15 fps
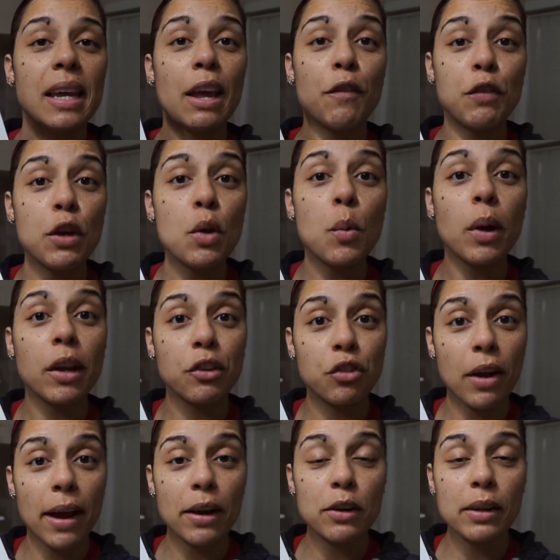If you want a
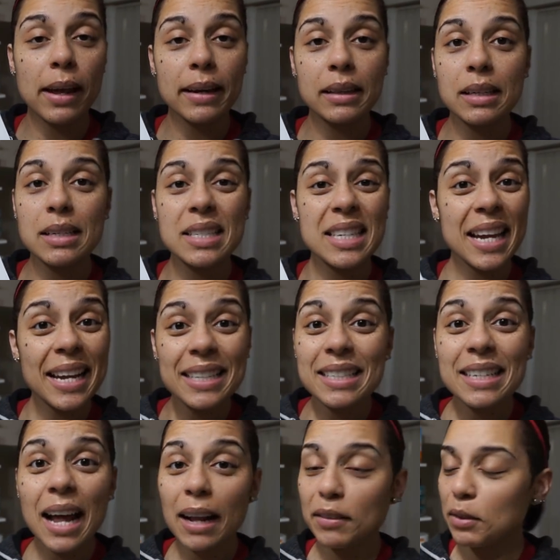tracker like this,
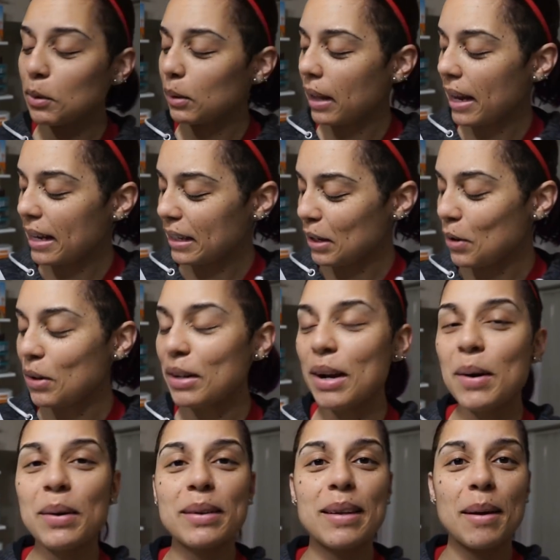it's not too late. You can
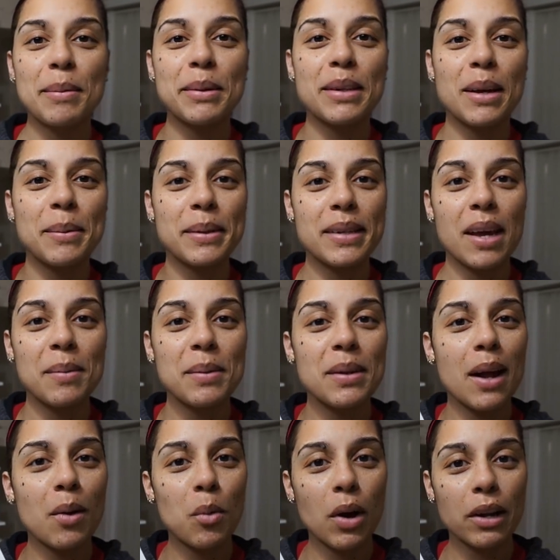go to w w w
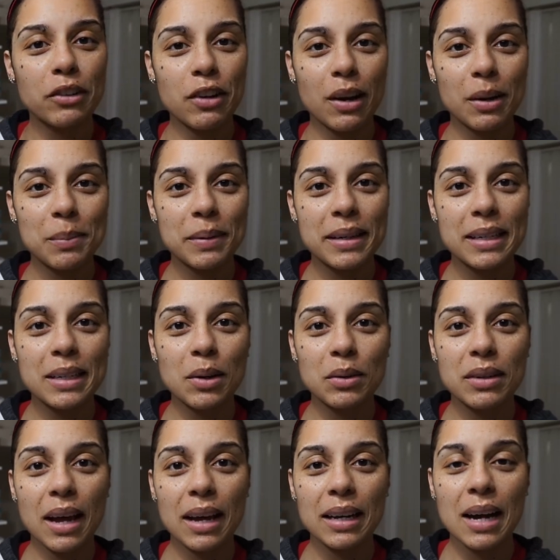dot watch autumn
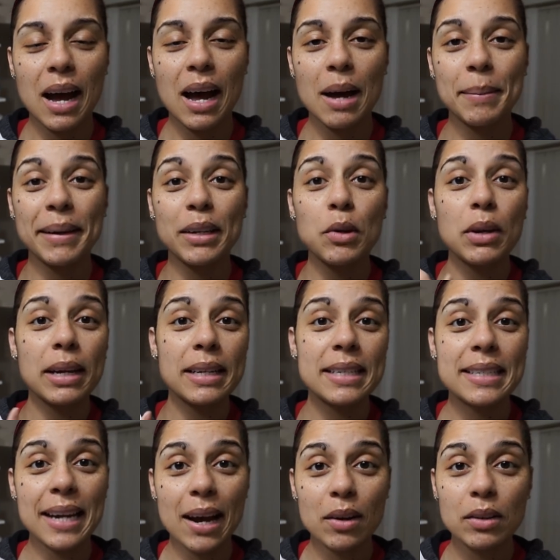keto dot com and you
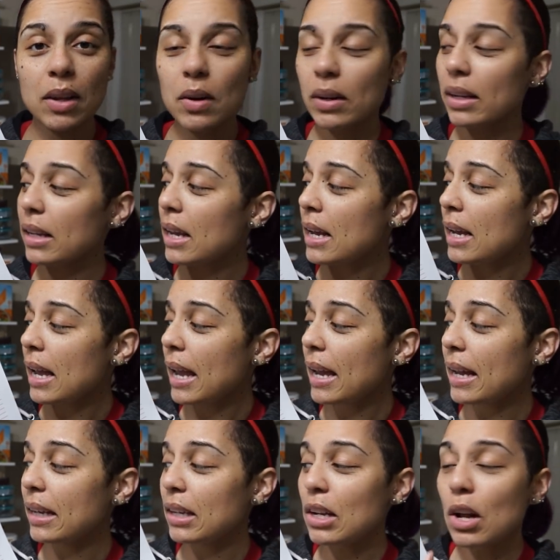can download it.
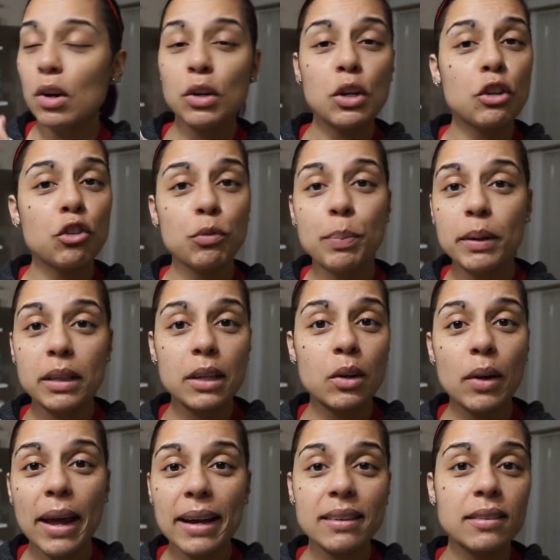And you know, you can just put
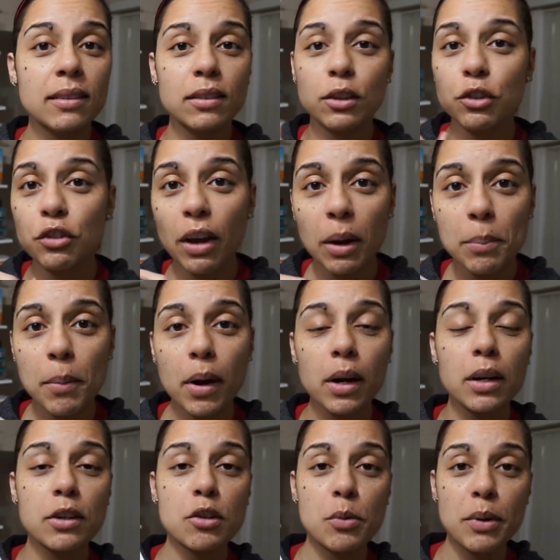little X's or check
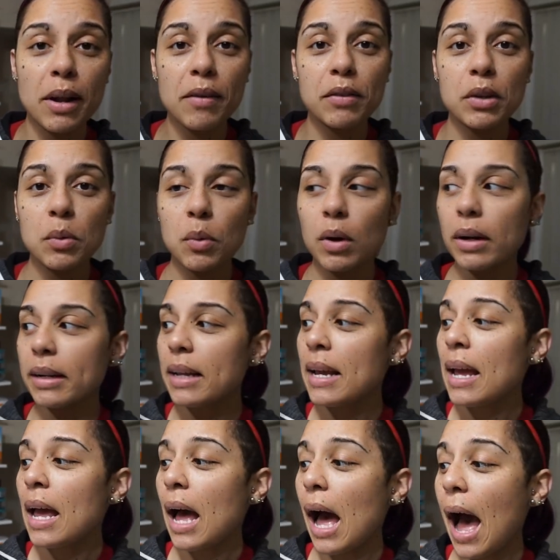marks or whatever you want.
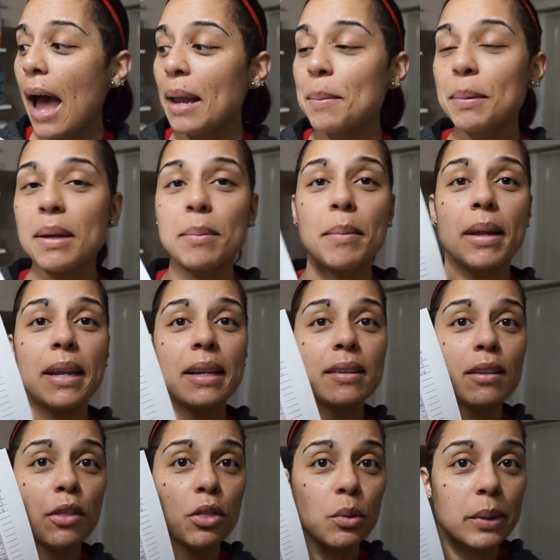I am committing
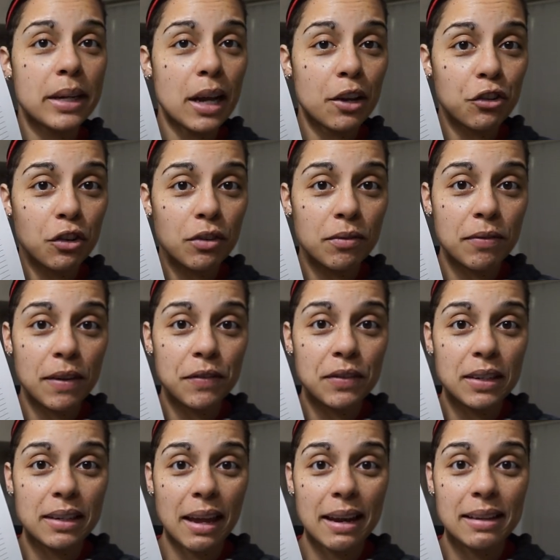to three hundred
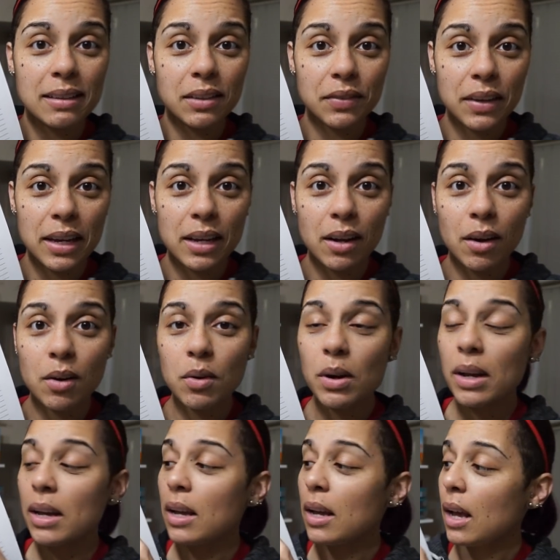fifty days of
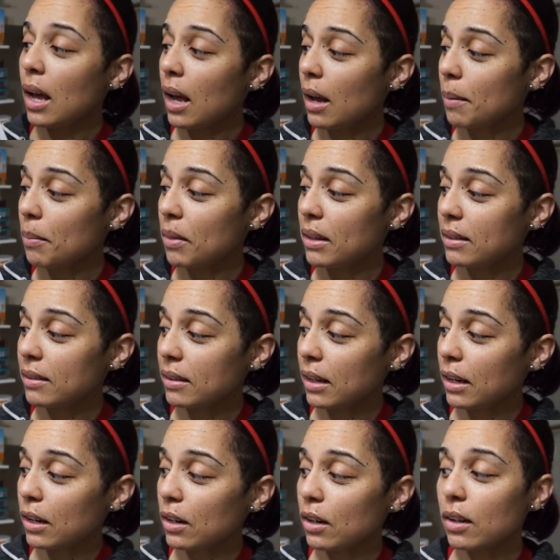keto um, this
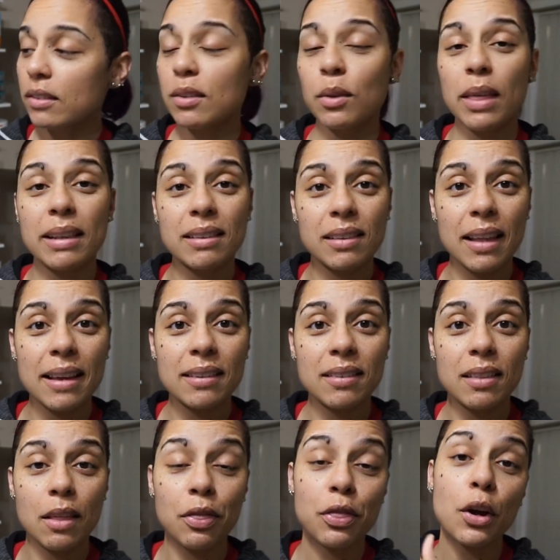year. So that's less
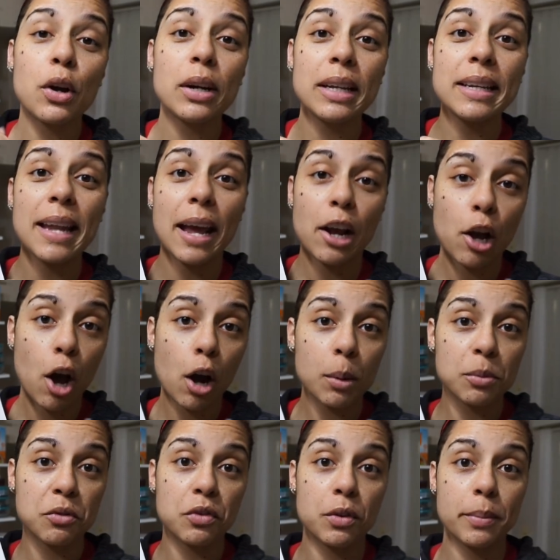than thirty net
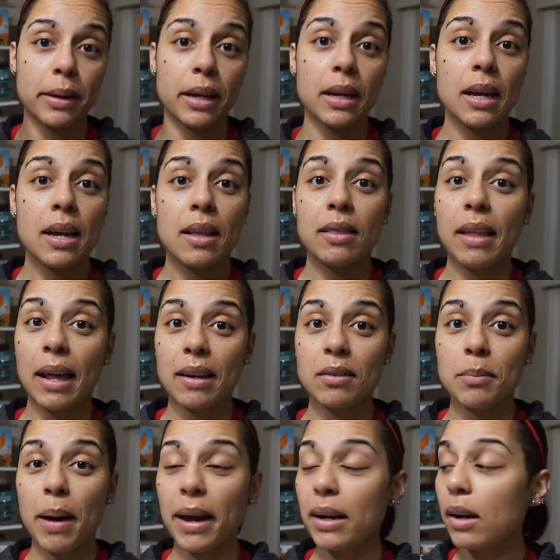carbs for me. That
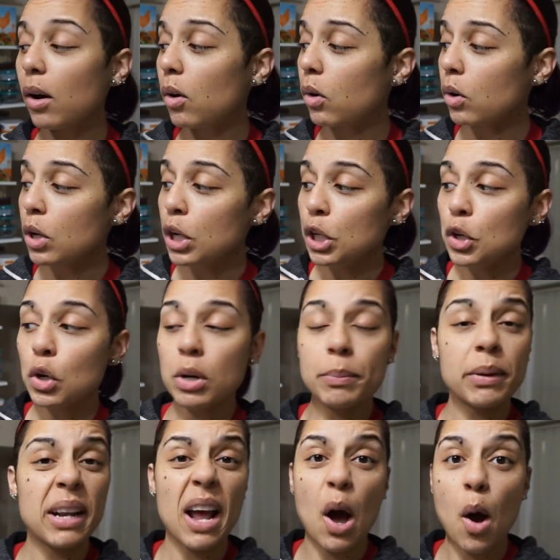is my goal. You
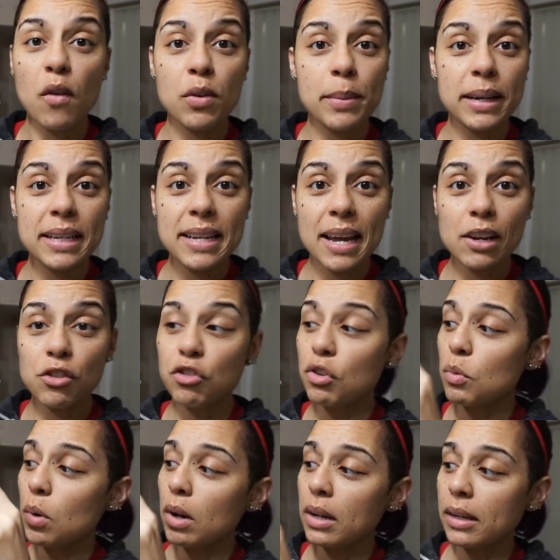can put however many days
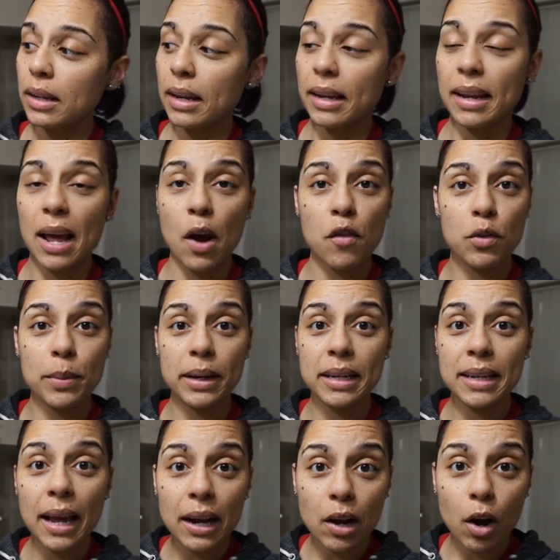you want and however many
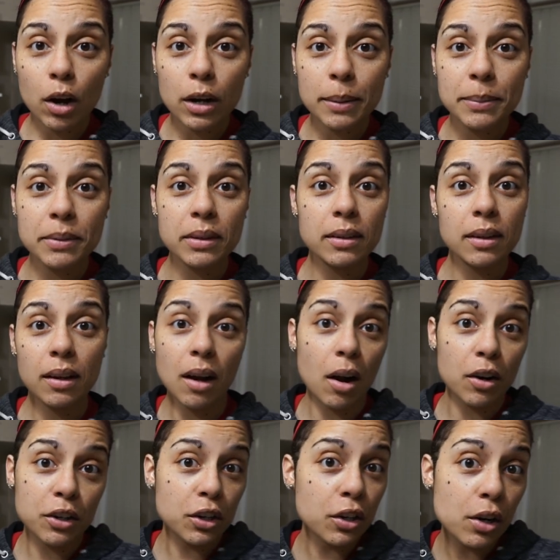net carbs
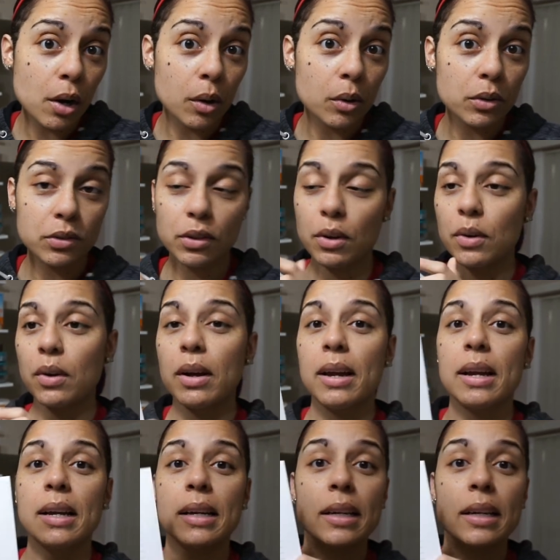are your goal. So